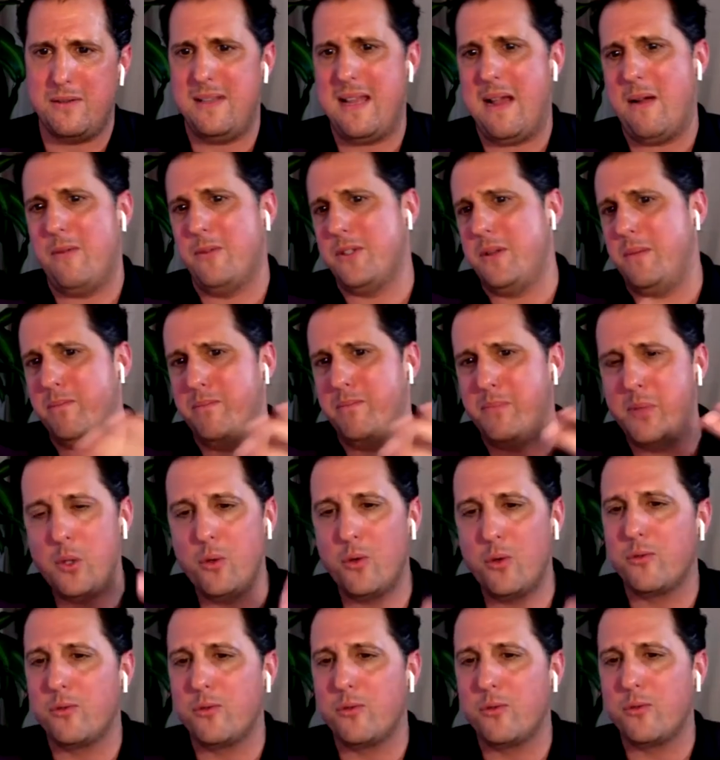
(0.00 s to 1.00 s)
And that was a
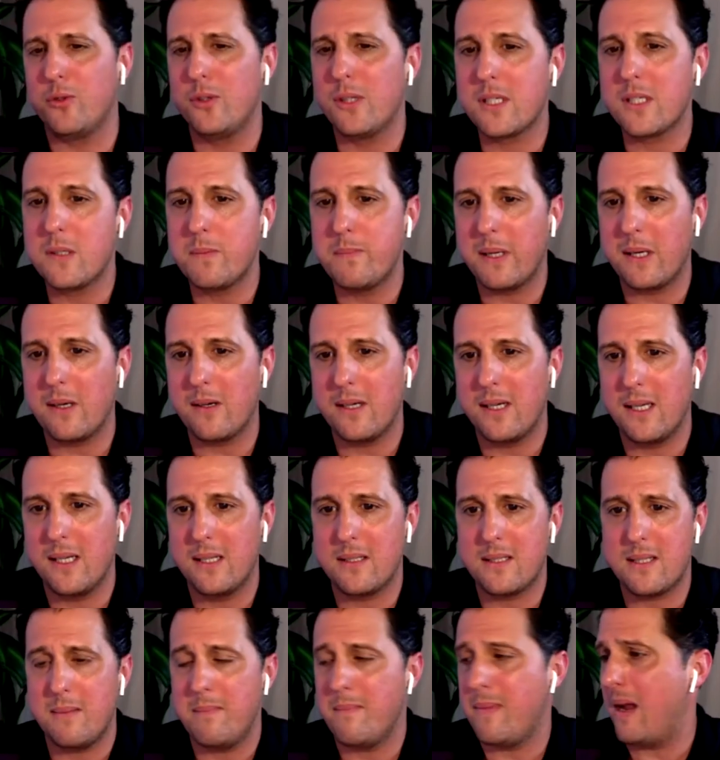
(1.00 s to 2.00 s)
beautiful
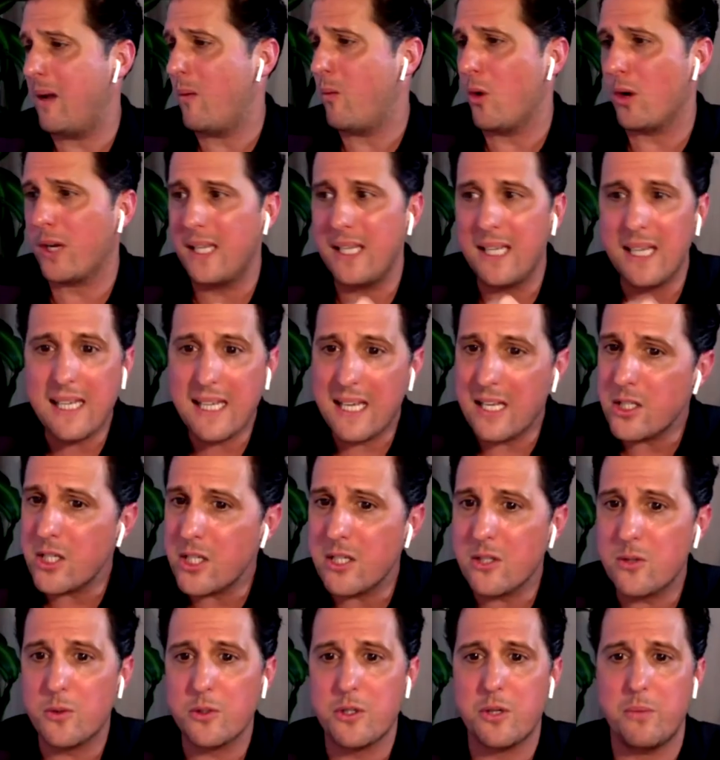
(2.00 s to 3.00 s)
experience. And my working in
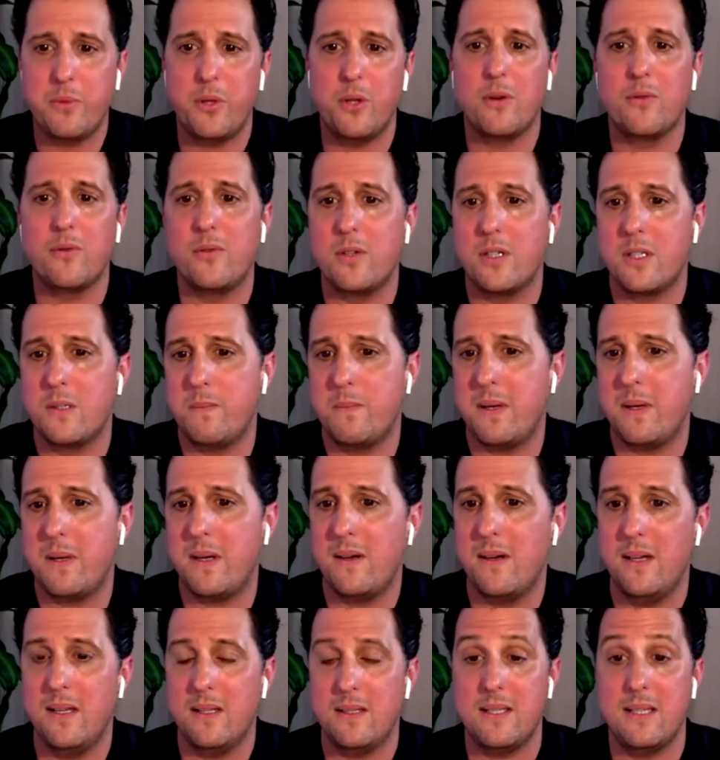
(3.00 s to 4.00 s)
kitchens was a beautiful
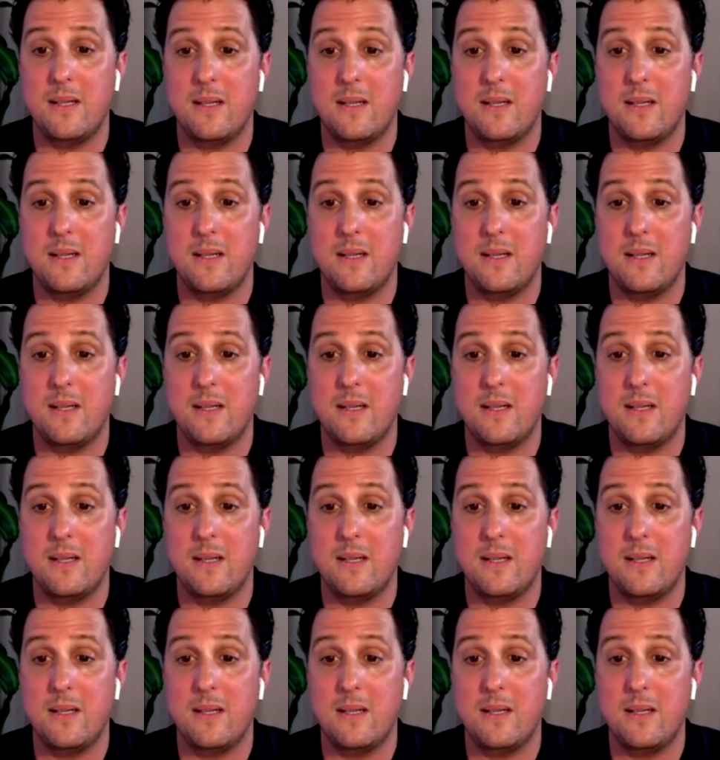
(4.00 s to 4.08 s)
experience.